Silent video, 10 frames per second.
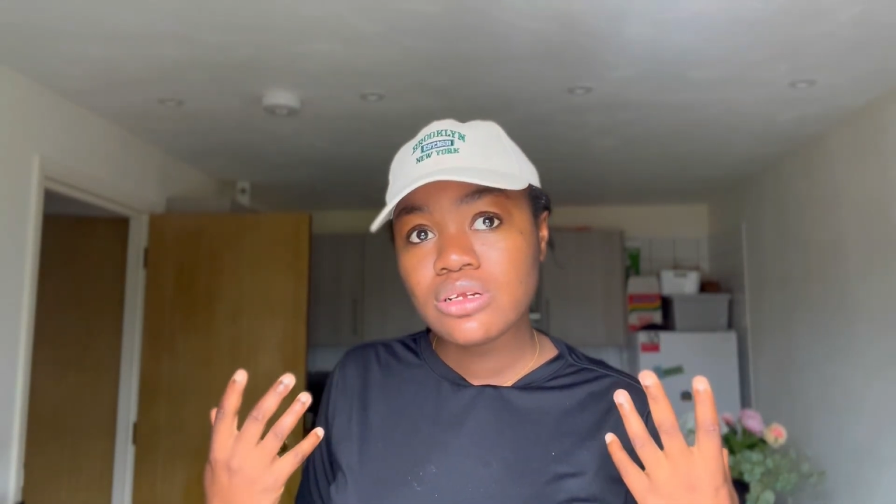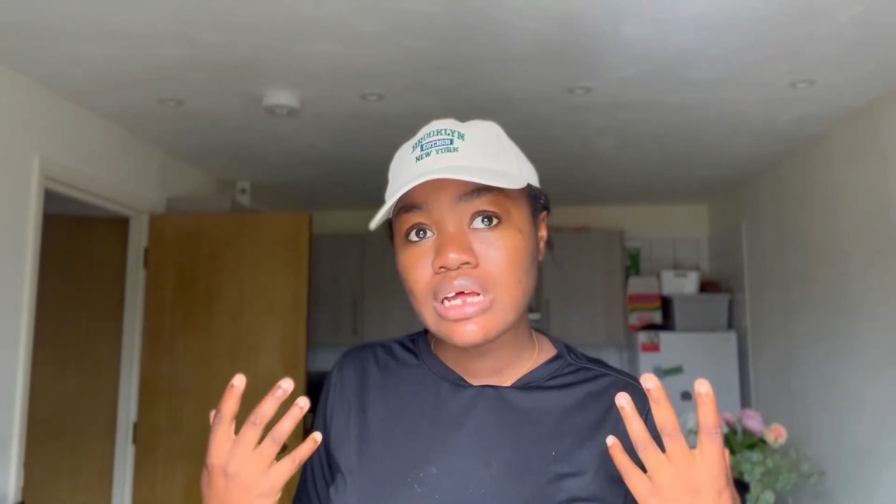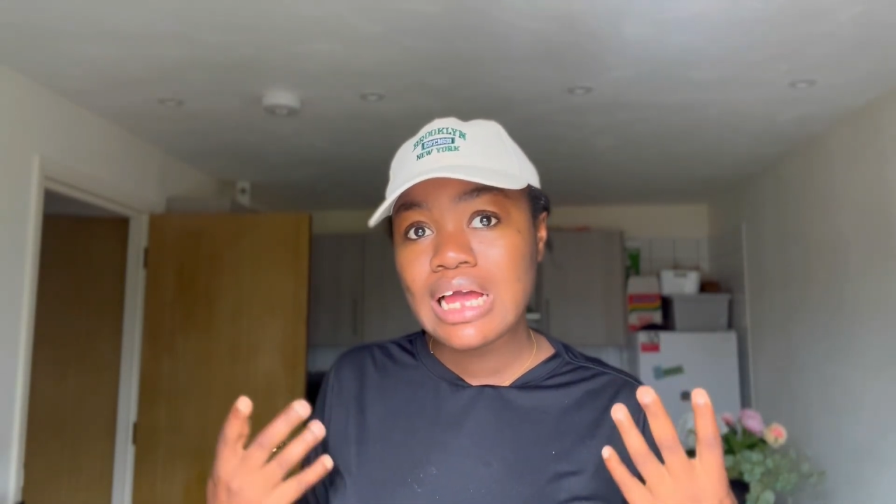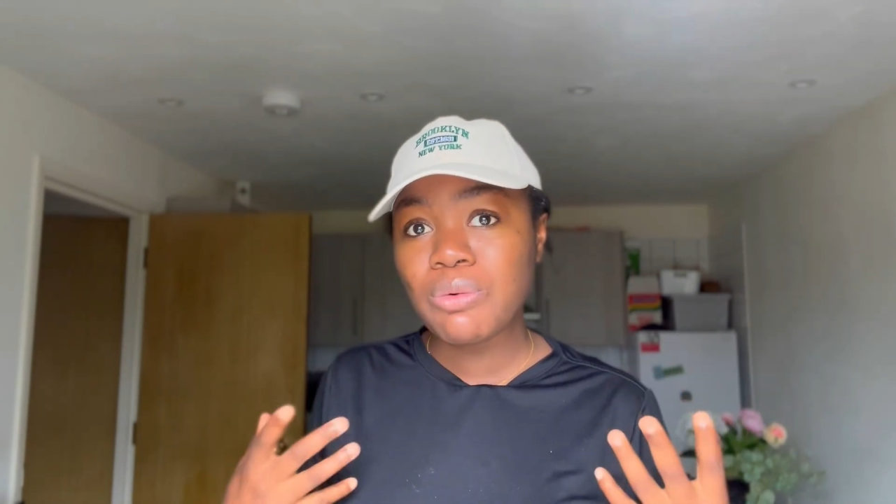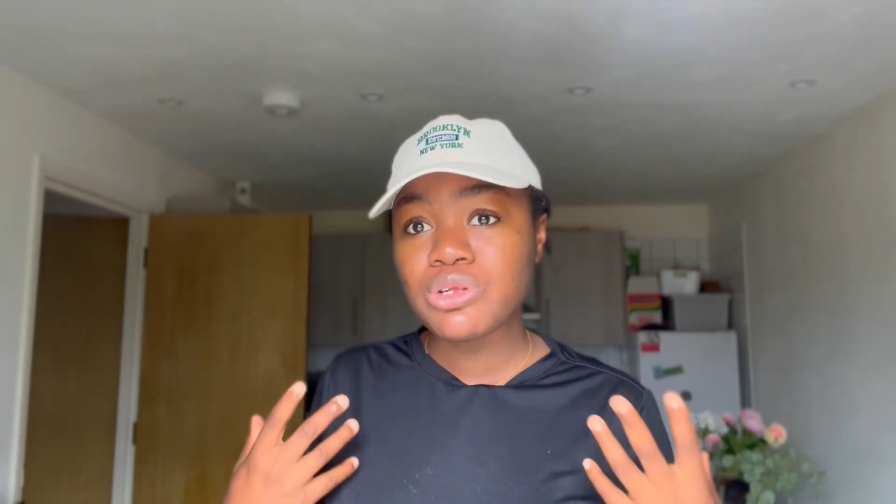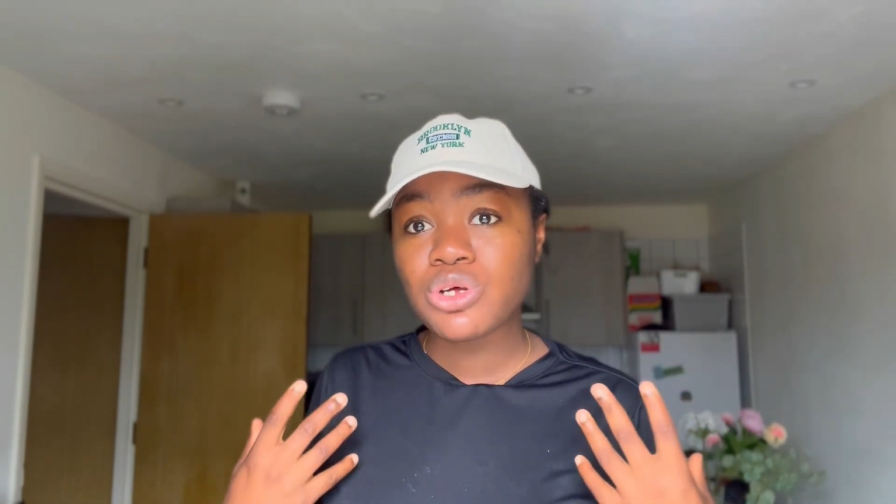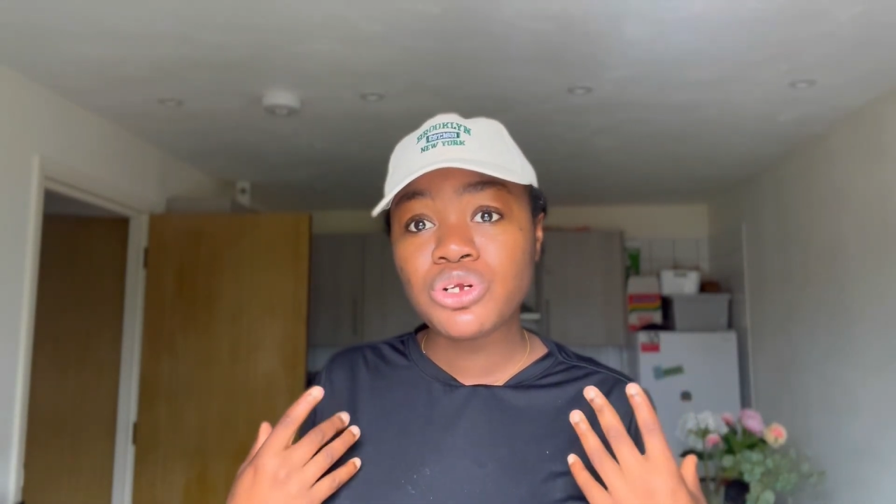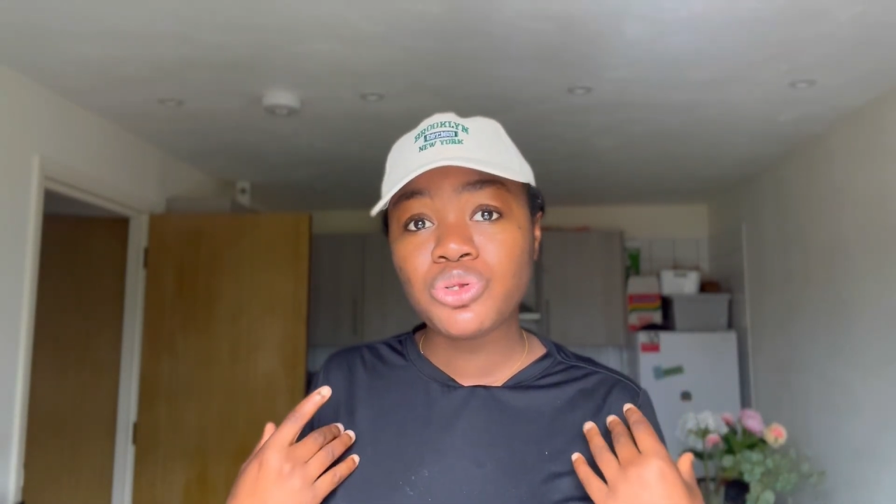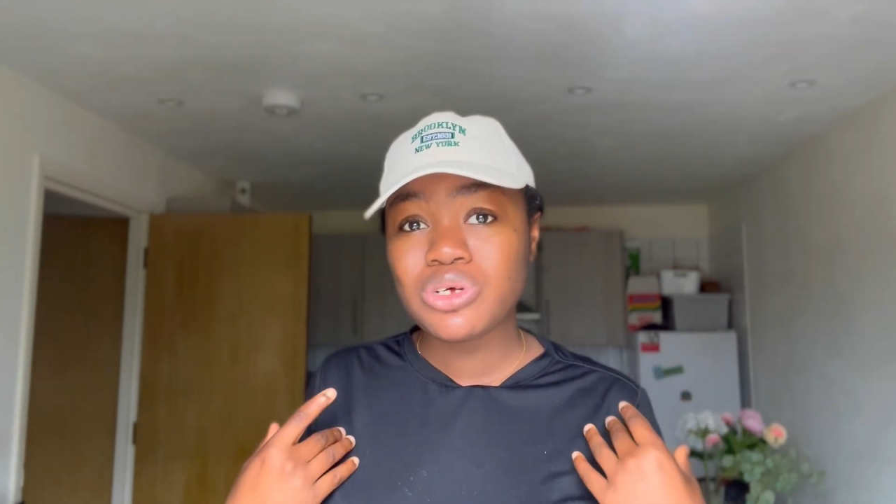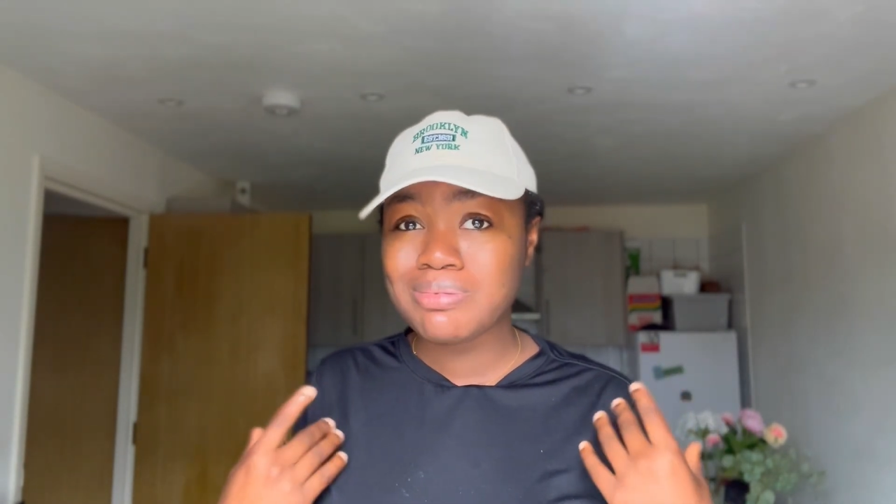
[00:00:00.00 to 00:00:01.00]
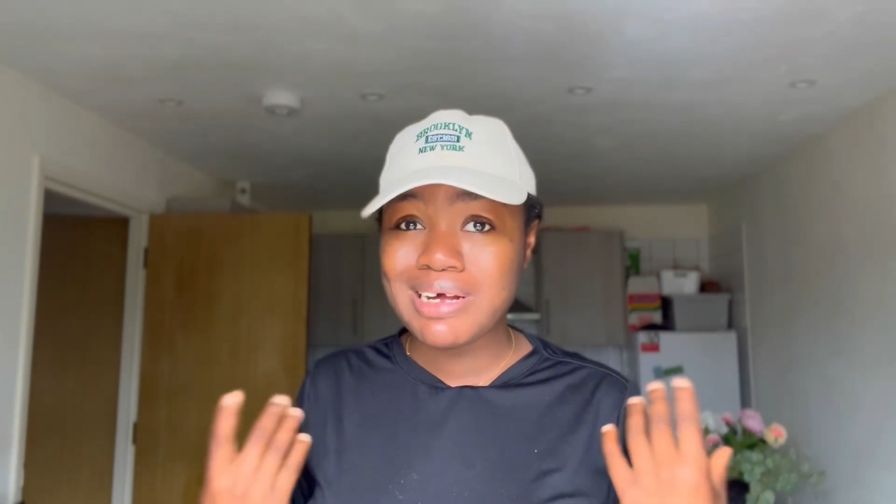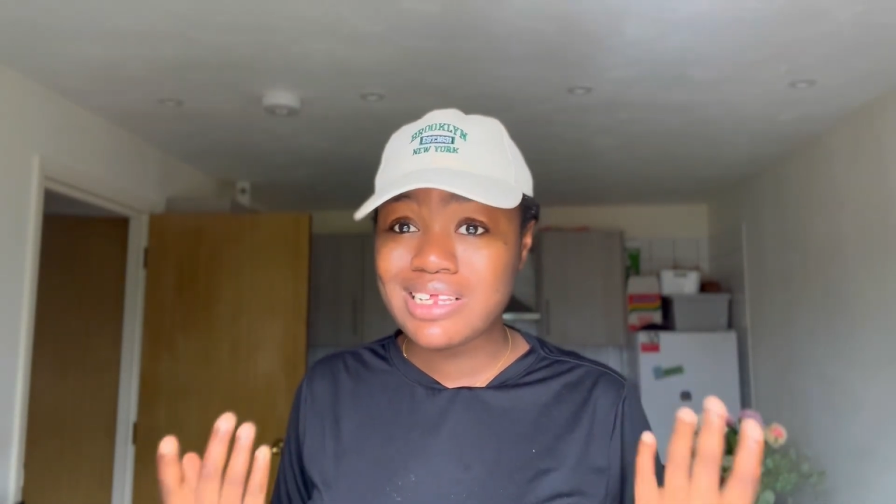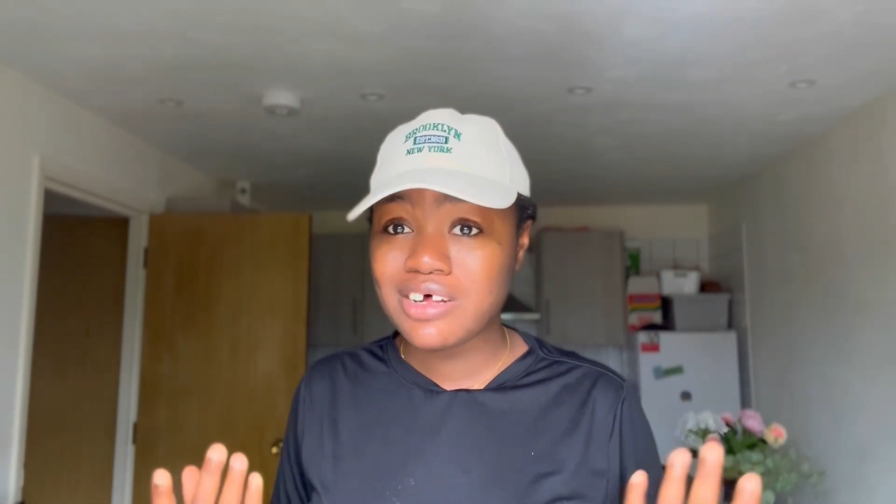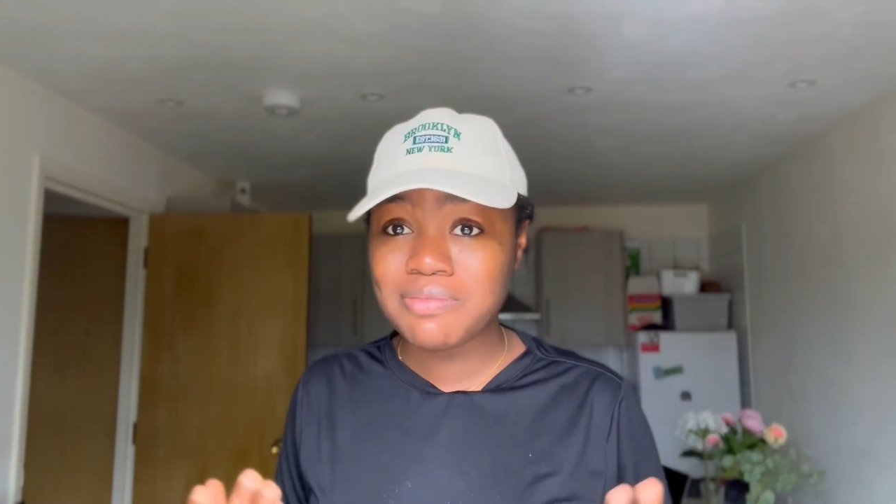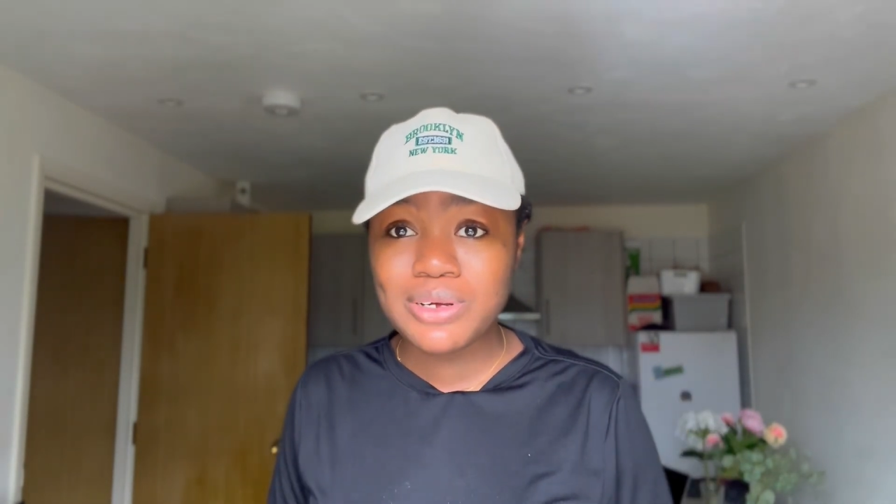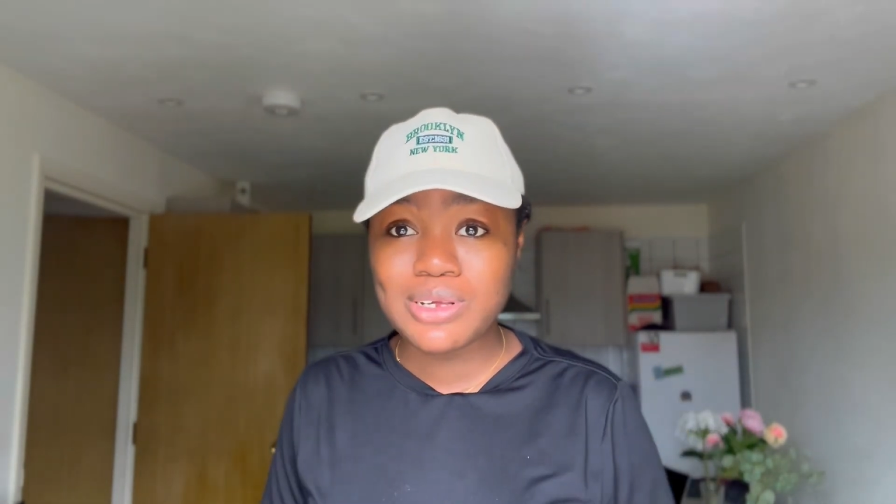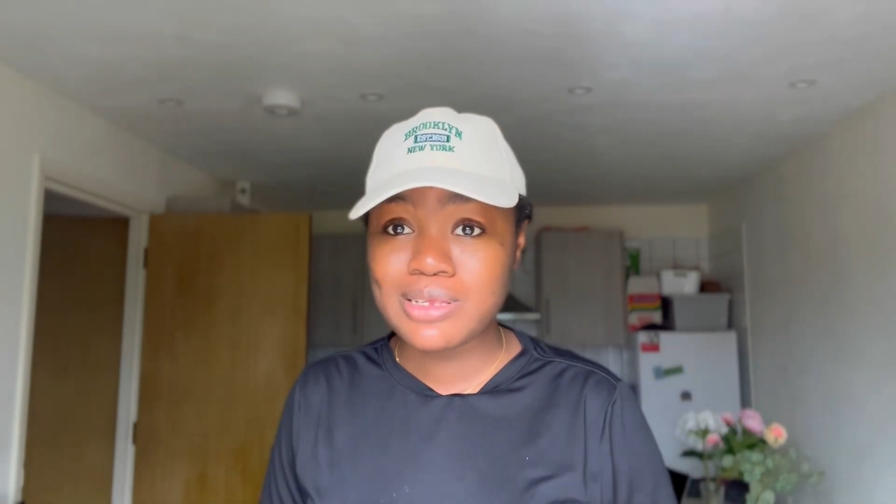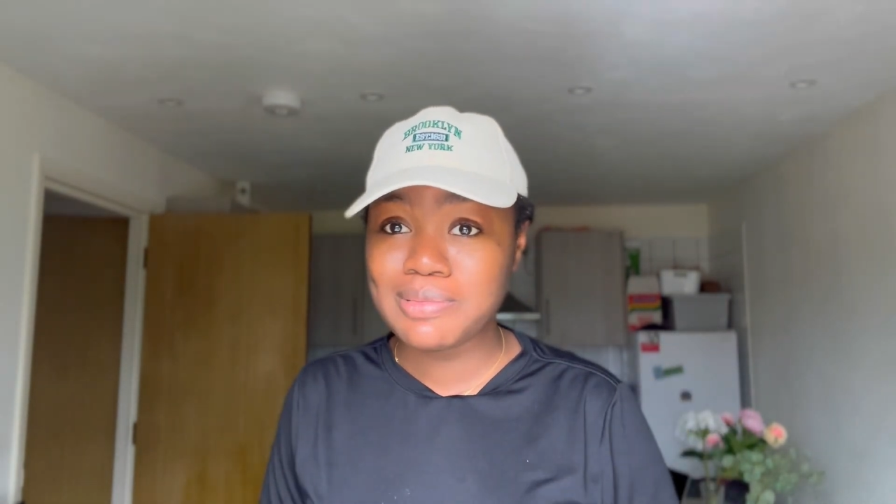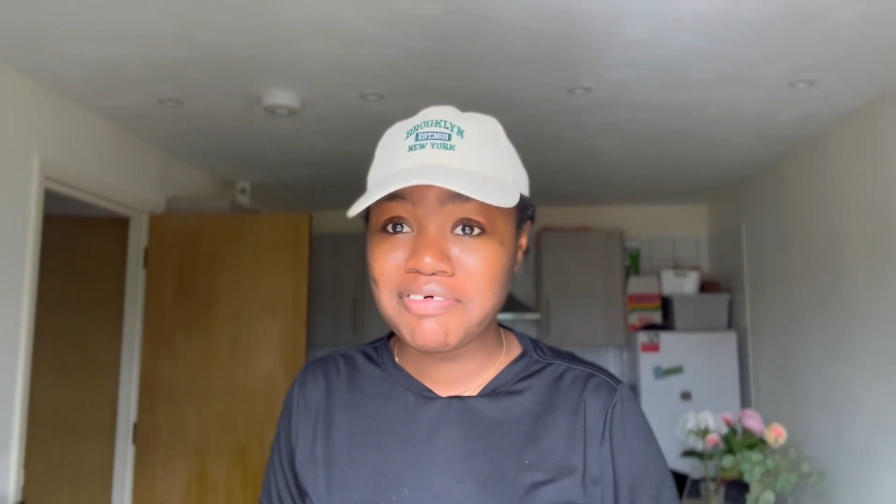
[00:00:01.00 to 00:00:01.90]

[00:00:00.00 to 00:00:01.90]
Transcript: I was gonna do it myself because my